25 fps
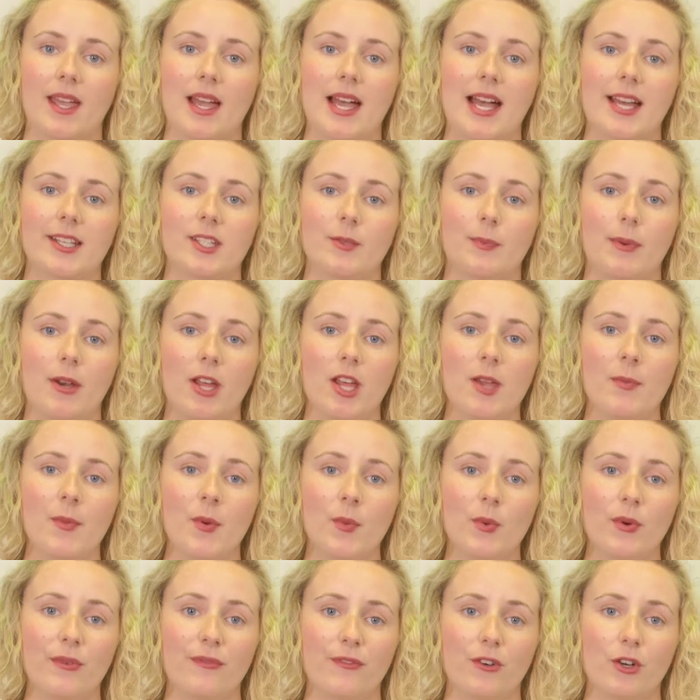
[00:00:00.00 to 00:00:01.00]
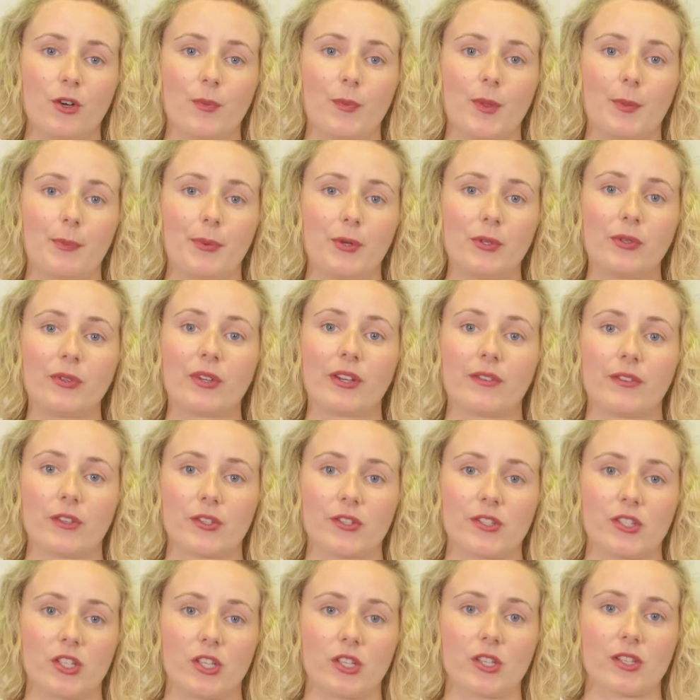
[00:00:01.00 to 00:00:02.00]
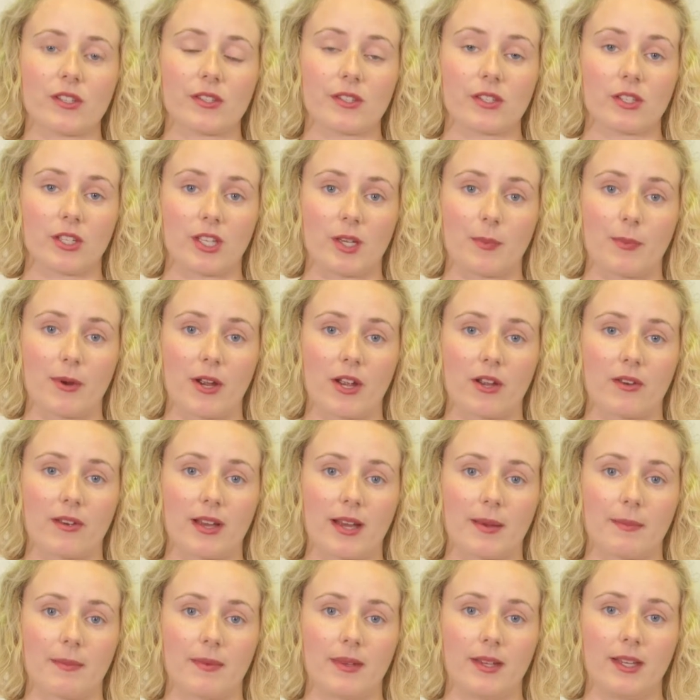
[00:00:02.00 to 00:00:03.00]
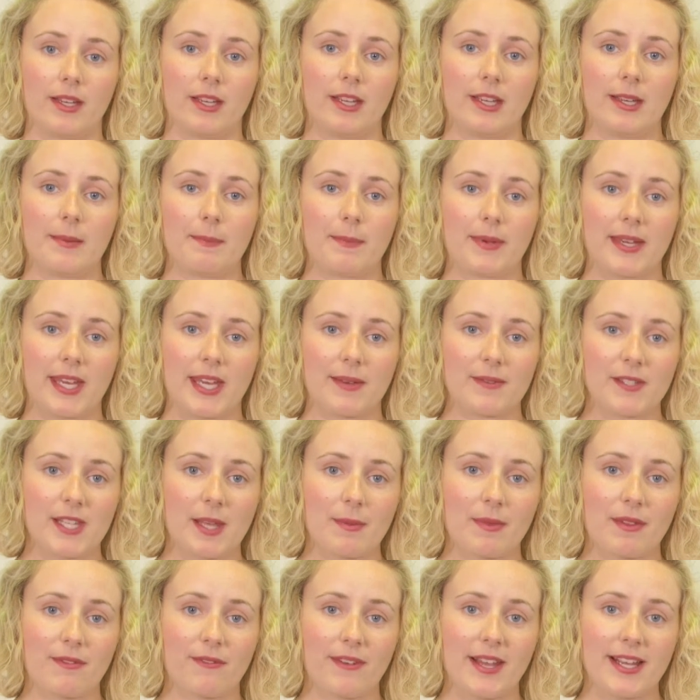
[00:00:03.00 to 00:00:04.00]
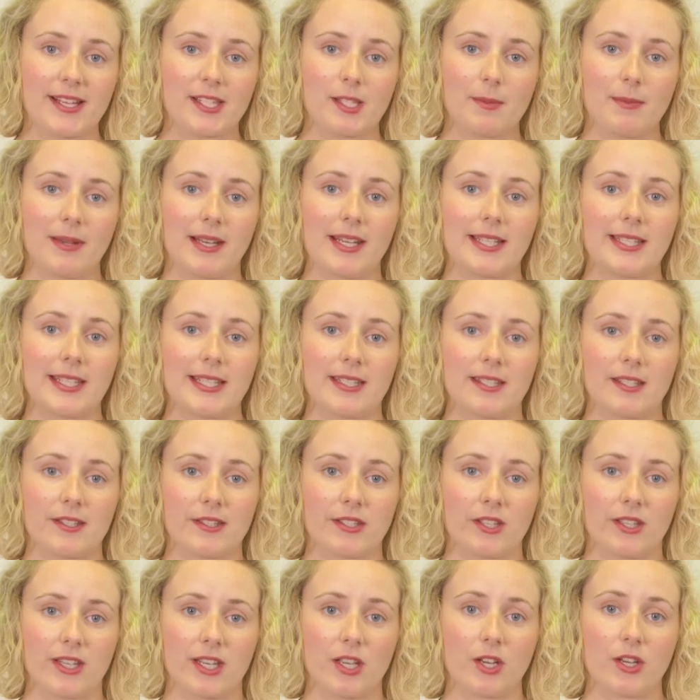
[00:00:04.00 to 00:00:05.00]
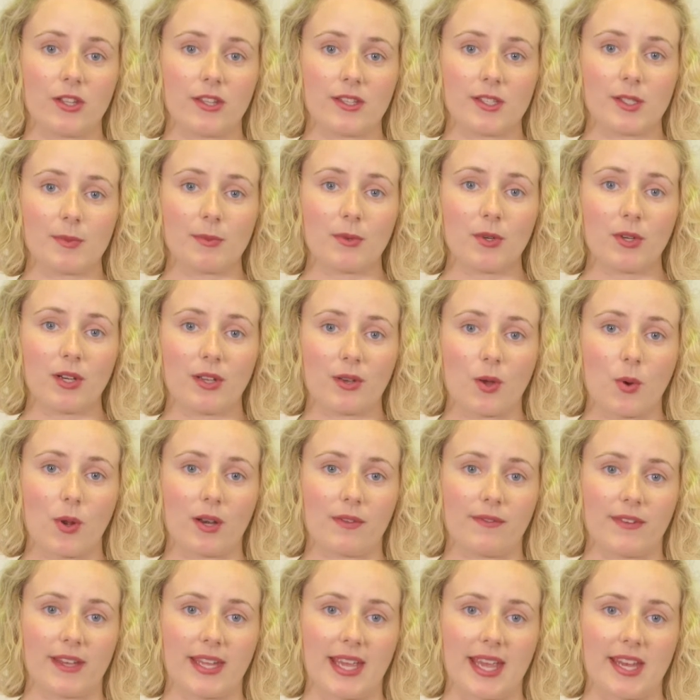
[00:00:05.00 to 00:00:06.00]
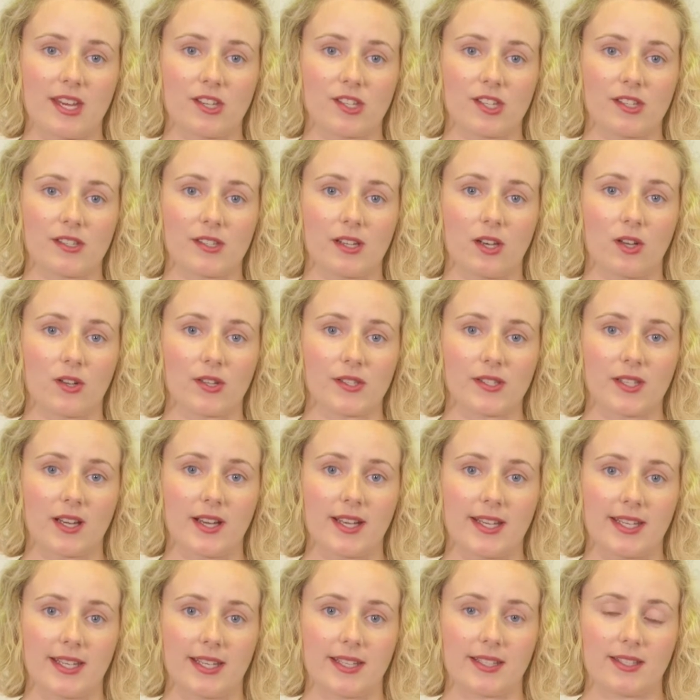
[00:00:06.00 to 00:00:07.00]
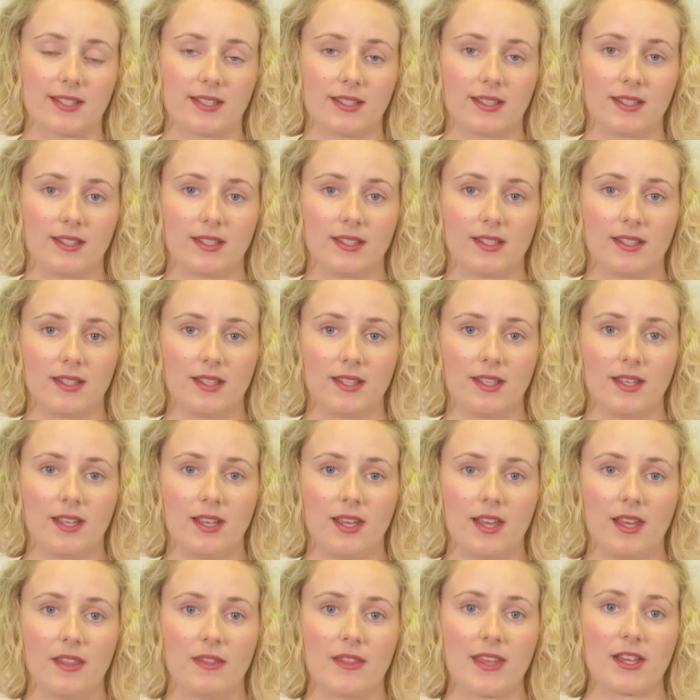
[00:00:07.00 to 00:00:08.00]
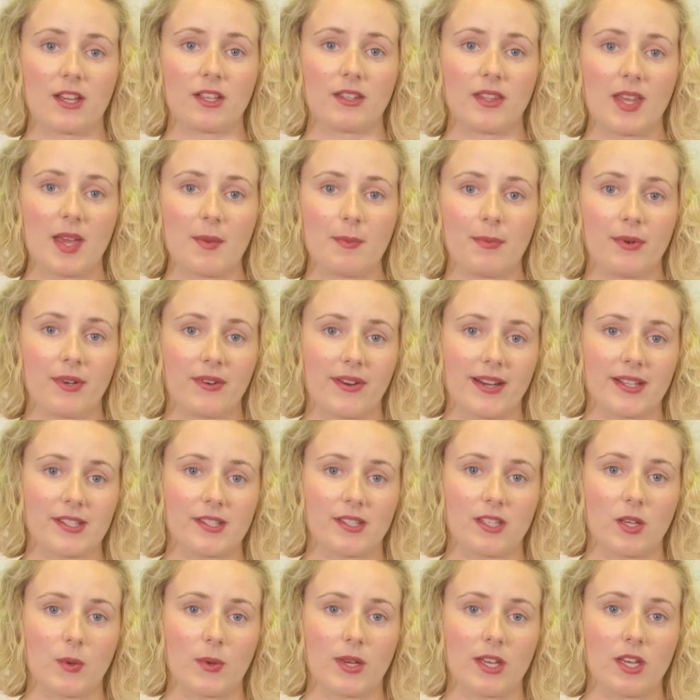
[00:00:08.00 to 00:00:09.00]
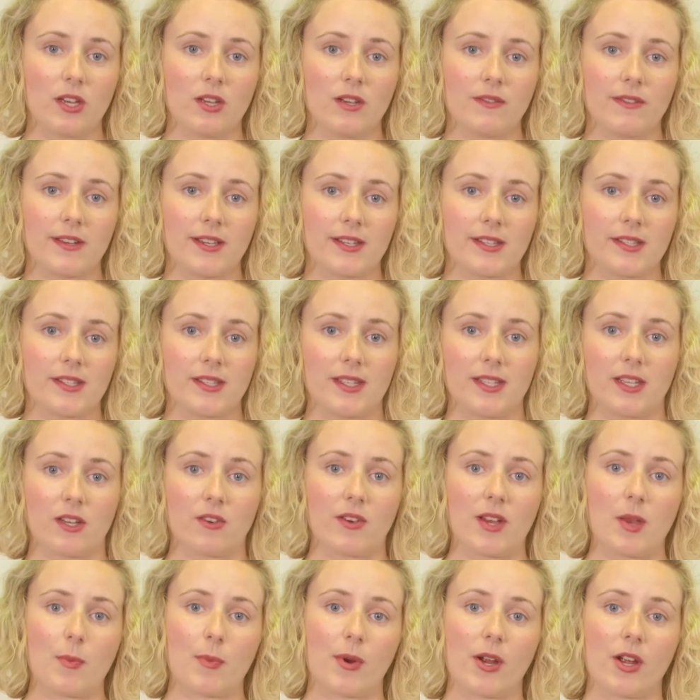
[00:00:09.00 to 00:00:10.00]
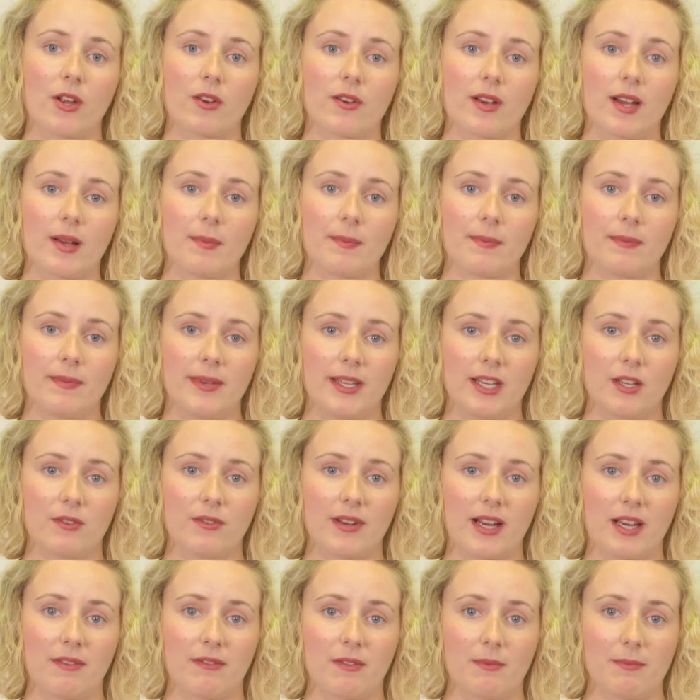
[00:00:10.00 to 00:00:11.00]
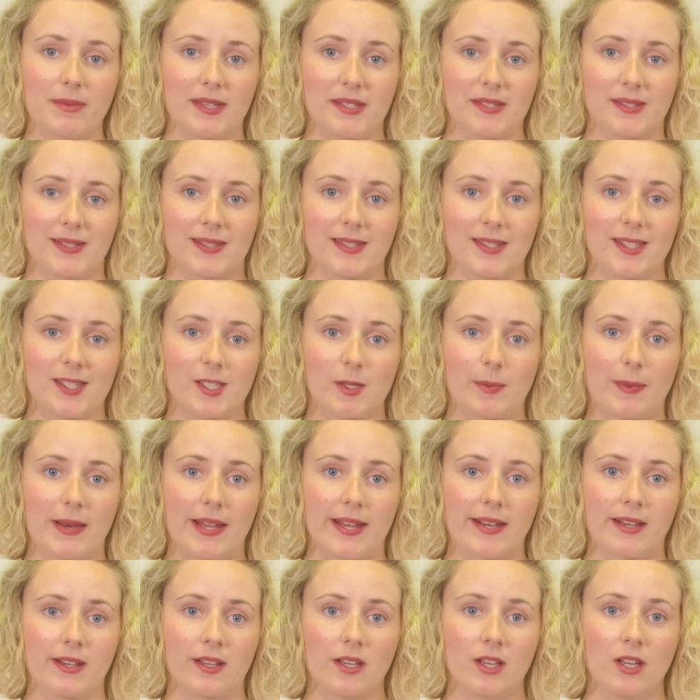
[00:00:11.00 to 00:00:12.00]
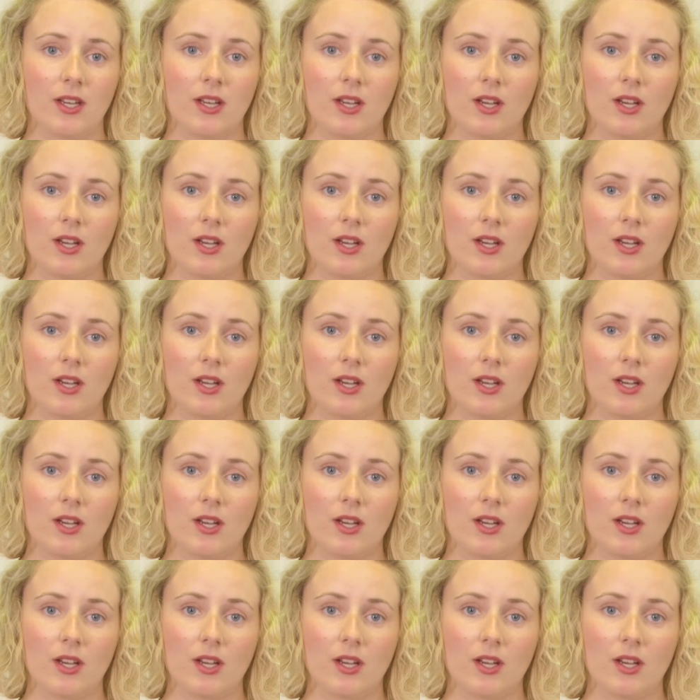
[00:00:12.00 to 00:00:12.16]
Our diploma will form the bulk of your students' study programme, but gives them the flexibility to study other smaller qualifications alongside it. They could then progress to a university degree programme in a relevant business discipline,